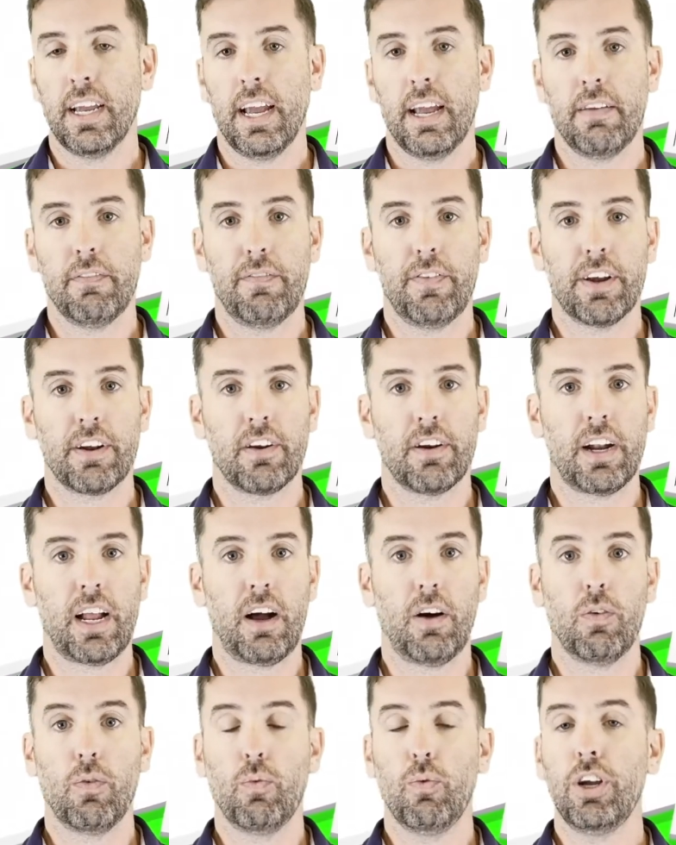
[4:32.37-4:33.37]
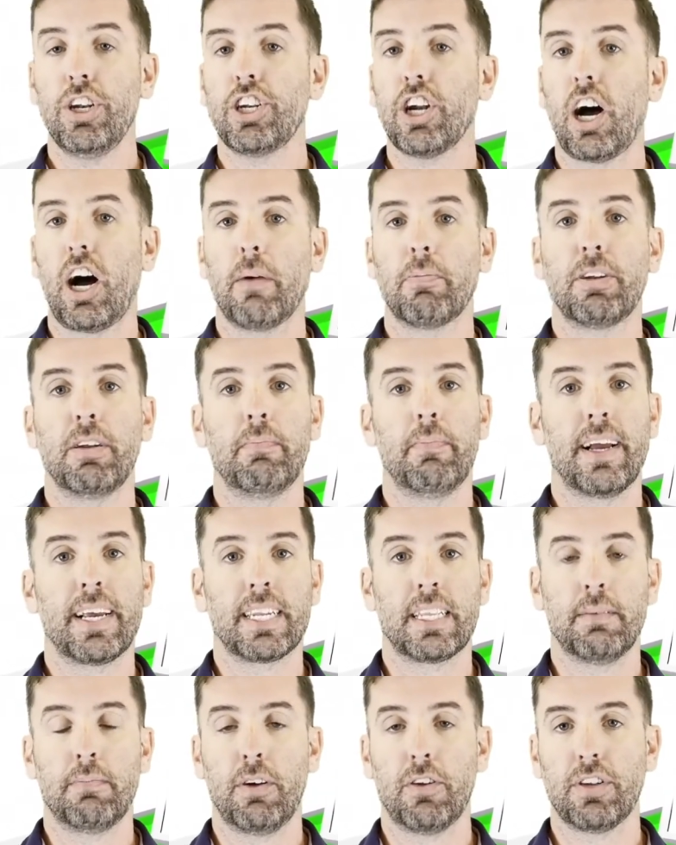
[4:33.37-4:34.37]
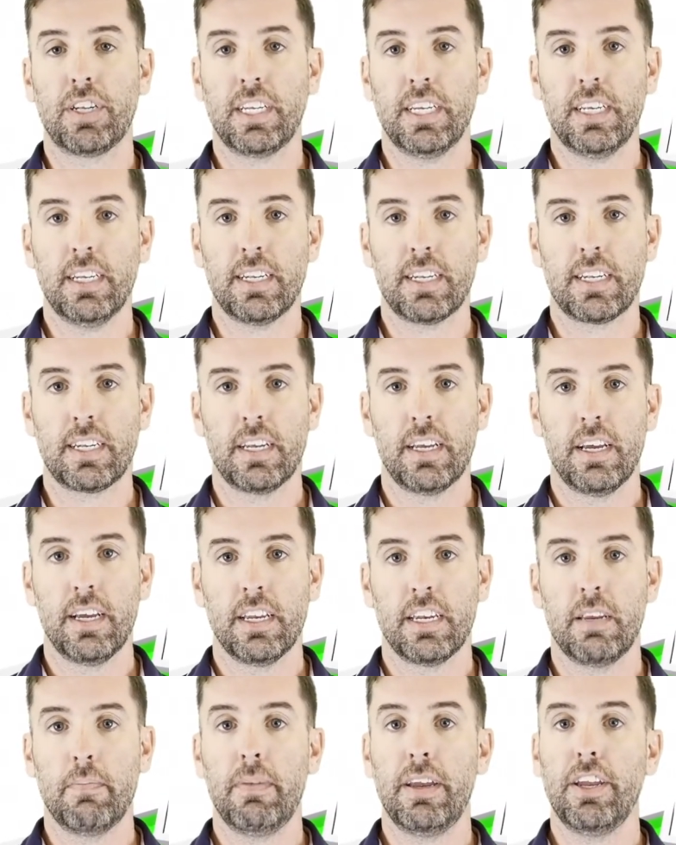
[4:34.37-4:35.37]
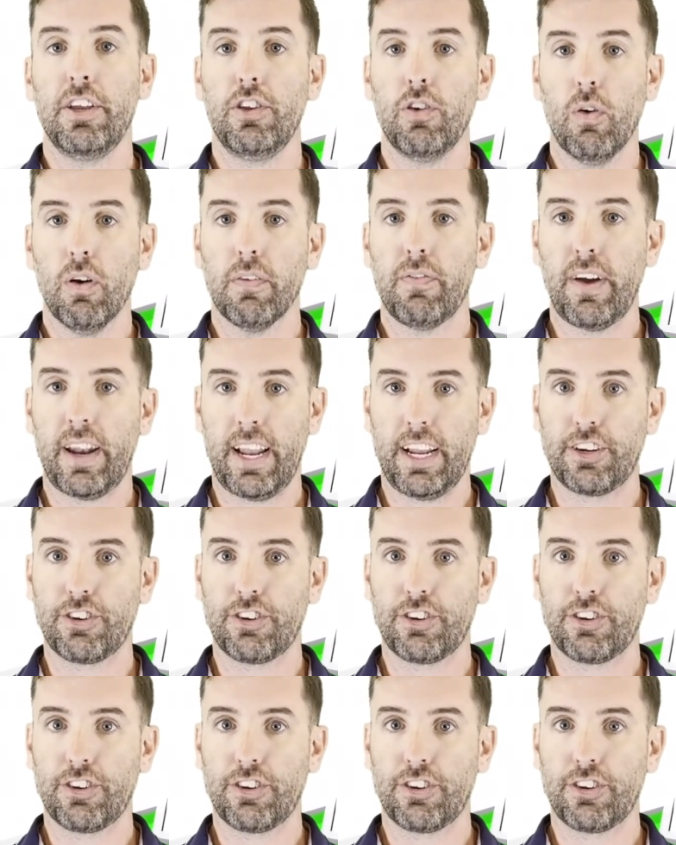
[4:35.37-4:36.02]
and figuring out which option makes the most sense to meet your financial